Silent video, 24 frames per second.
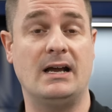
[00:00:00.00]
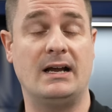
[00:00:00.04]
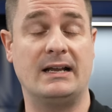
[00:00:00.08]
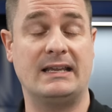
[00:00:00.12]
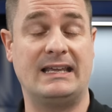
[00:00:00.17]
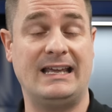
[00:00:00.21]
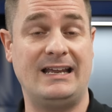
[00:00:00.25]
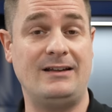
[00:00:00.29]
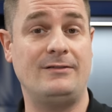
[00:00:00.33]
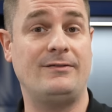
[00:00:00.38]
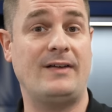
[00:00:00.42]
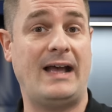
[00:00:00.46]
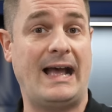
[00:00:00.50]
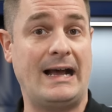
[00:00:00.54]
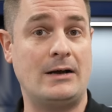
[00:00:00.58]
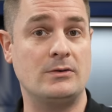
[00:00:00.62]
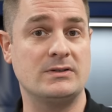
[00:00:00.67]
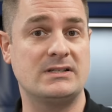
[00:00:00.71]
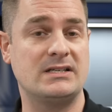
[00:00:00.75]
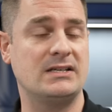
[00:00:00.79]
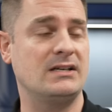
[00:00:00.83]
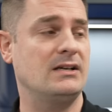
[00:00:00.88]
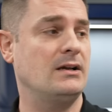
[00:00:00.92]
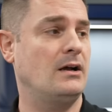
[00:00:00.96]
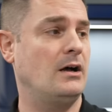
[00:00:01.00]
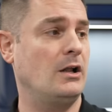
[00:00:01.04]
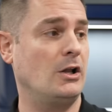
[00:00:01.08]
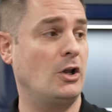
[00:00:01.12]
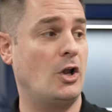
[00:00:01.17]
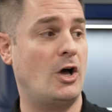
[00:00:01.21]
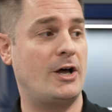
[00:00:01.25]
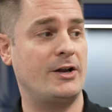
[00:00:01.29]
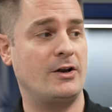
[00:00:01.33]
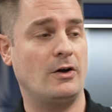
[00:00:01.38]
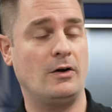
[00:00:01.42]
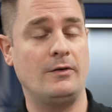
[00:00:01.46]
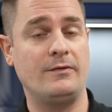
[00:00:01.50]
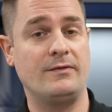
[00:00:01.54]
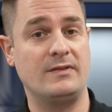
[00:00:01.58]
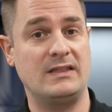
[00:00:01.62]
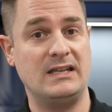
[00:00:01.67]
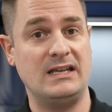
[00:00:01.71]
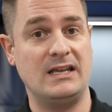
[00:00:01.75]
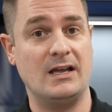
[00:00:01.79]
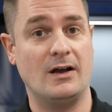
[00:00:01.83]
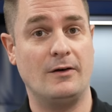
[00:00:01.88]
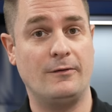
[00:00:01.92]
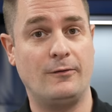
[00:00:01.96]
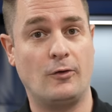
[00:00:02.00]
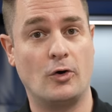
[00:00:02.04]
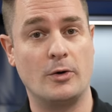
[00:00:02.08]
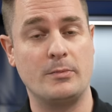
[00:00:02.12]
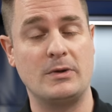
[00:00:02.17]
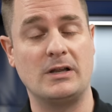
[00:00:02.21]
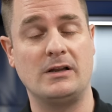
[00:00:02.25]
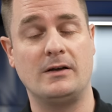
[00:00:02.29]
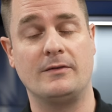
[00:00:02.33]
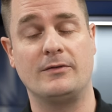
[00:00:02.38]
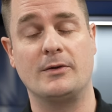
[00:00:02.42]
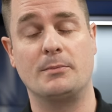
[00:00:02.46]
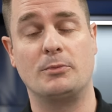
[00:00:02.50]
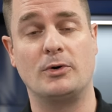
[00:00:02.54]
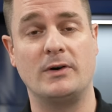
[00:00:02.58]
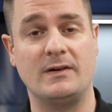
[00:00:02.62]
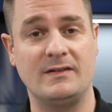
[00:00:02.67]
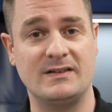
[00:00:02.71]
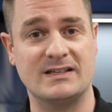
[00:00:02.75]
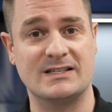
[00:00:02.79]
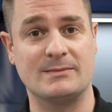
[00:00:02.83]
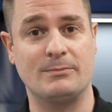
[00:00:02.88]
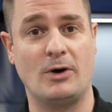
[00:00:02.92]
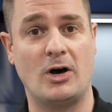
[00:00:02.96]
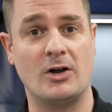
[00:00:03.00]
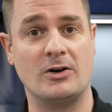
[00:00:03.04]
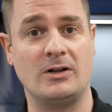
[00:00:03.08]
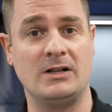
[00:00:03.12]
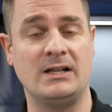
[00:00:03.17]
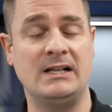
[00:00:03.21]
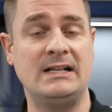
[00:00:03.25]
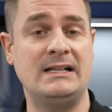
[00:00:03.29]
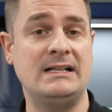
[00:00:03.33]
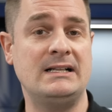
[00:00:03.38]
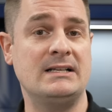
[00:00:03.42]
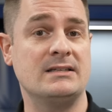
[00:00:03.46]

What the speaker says: gave out a lot of the formula of the previous bottle